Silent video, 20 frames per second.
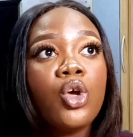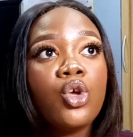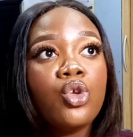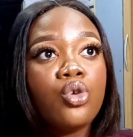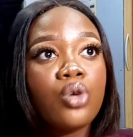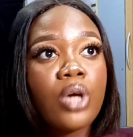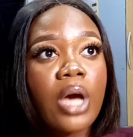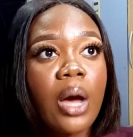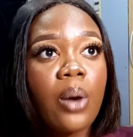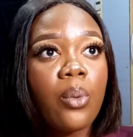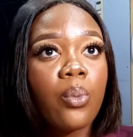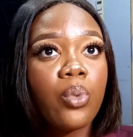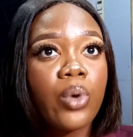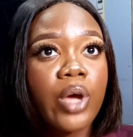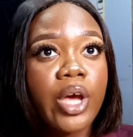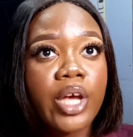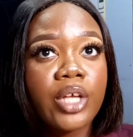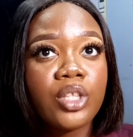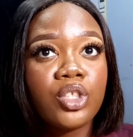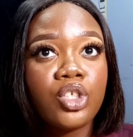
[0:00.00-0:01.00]
You can
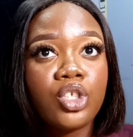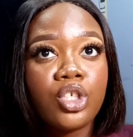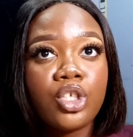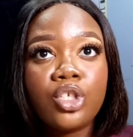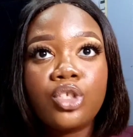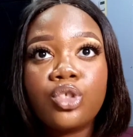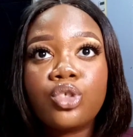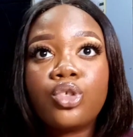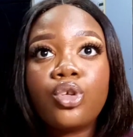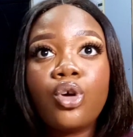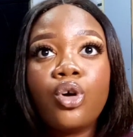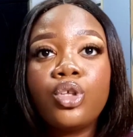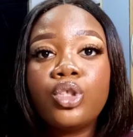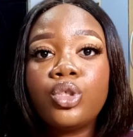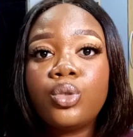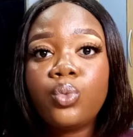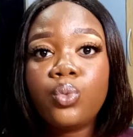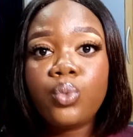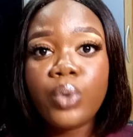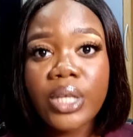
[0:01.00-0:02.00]
wear jeans on
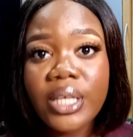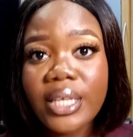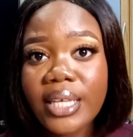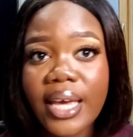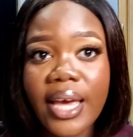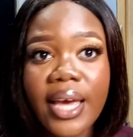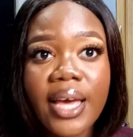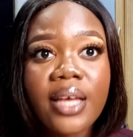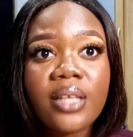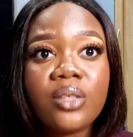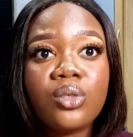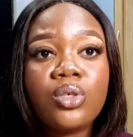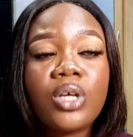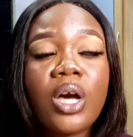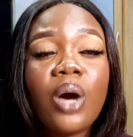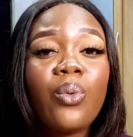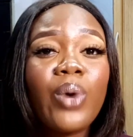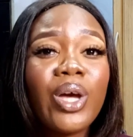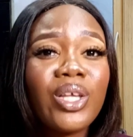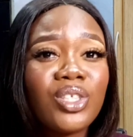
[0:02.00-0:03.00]
the weekend, you
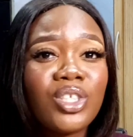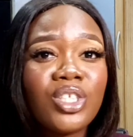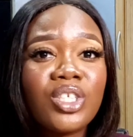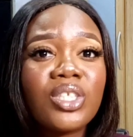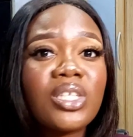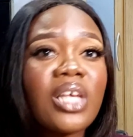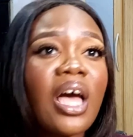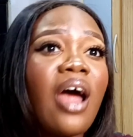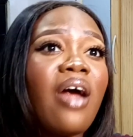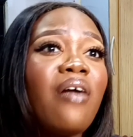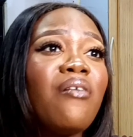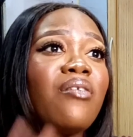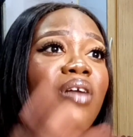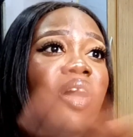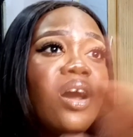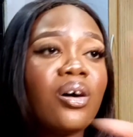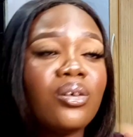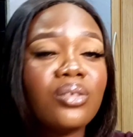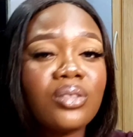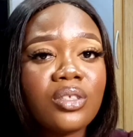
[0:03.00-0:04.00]
can wear jeans
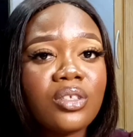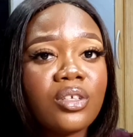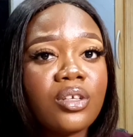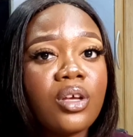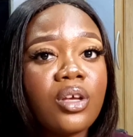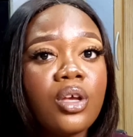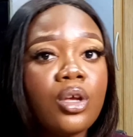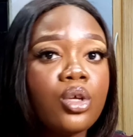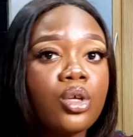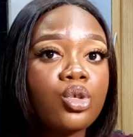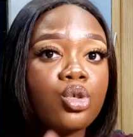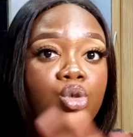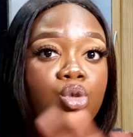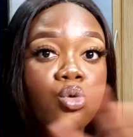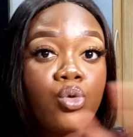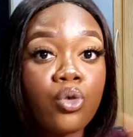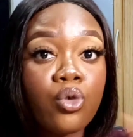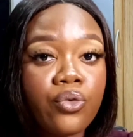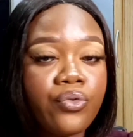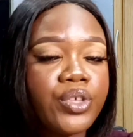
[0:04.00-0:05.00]
around the
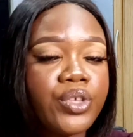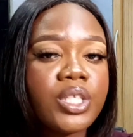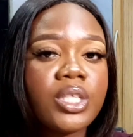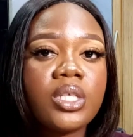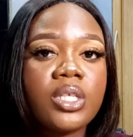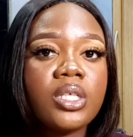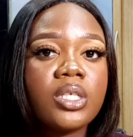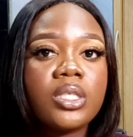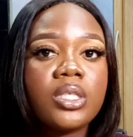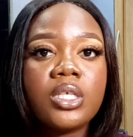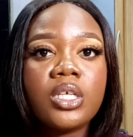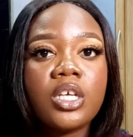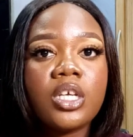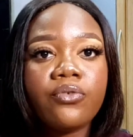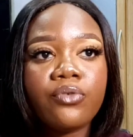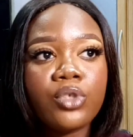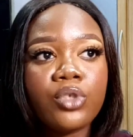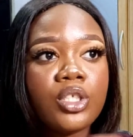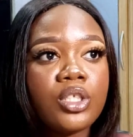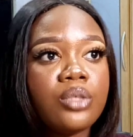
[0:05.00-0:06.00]
school vicinity,
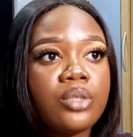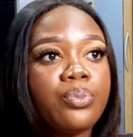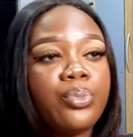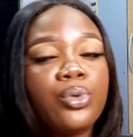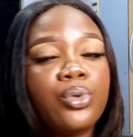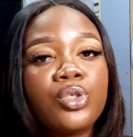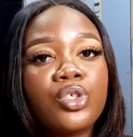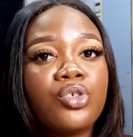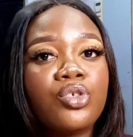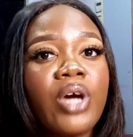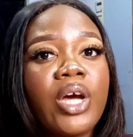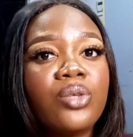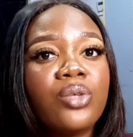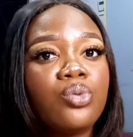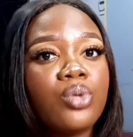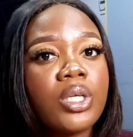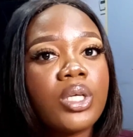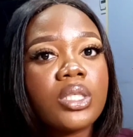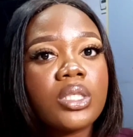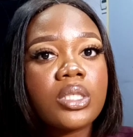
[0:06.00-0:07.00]
even in the
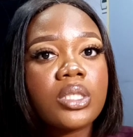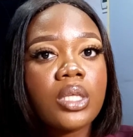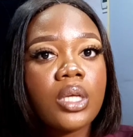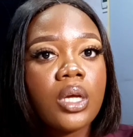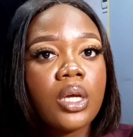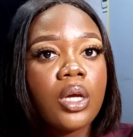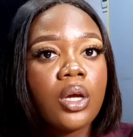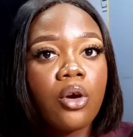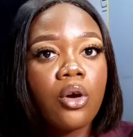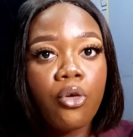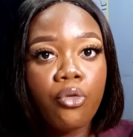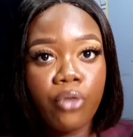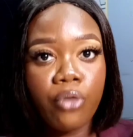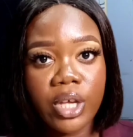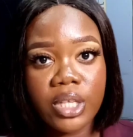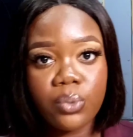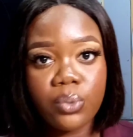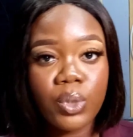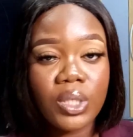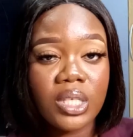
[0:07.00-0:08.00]
postgraduate
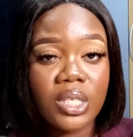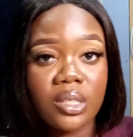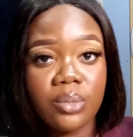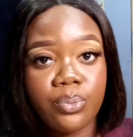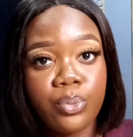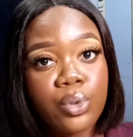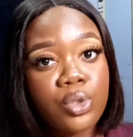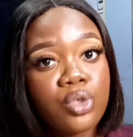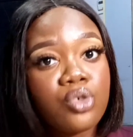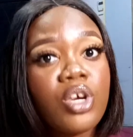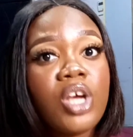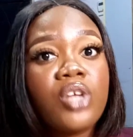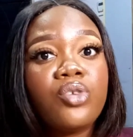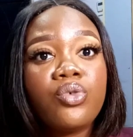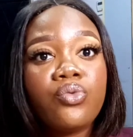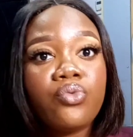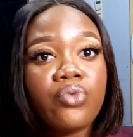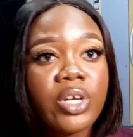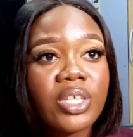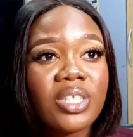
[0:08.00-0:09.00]
within the
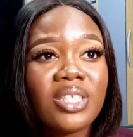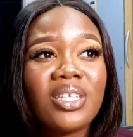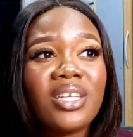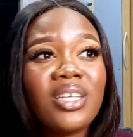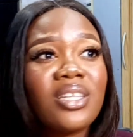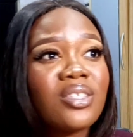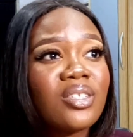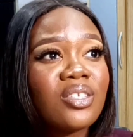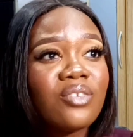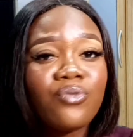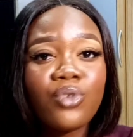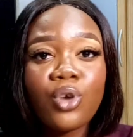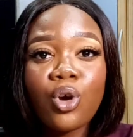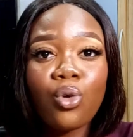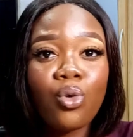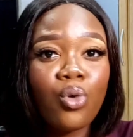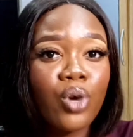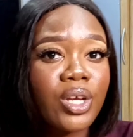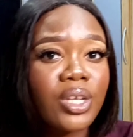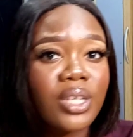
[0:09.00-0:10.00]
postgraduate residence. If
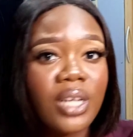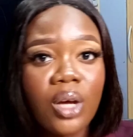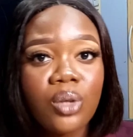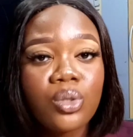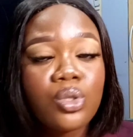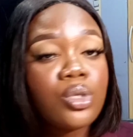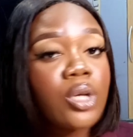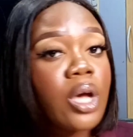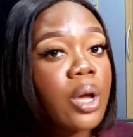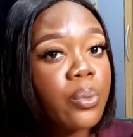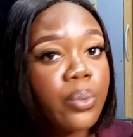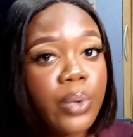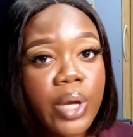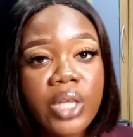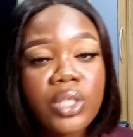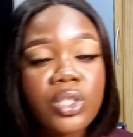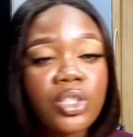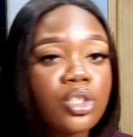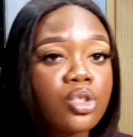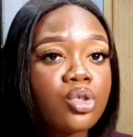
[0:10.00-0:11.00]
you're going out, you can
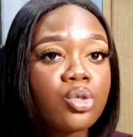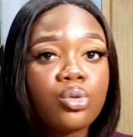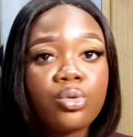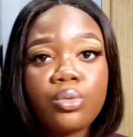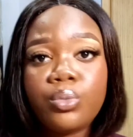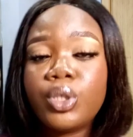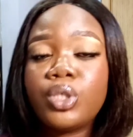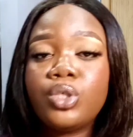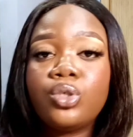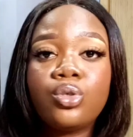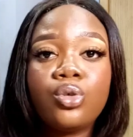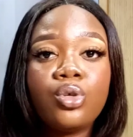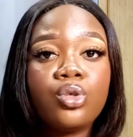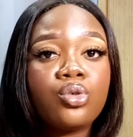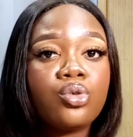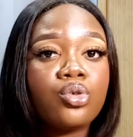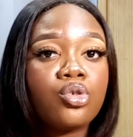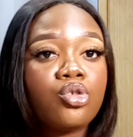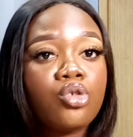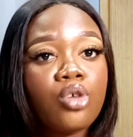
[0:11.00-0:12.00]
wear jeans, nobody's going
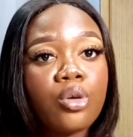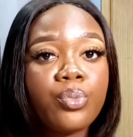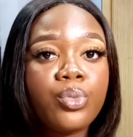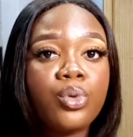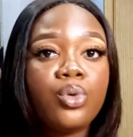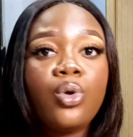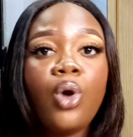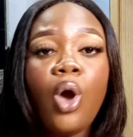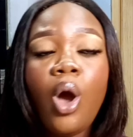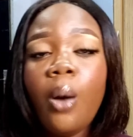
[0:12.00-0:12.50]
to stop you.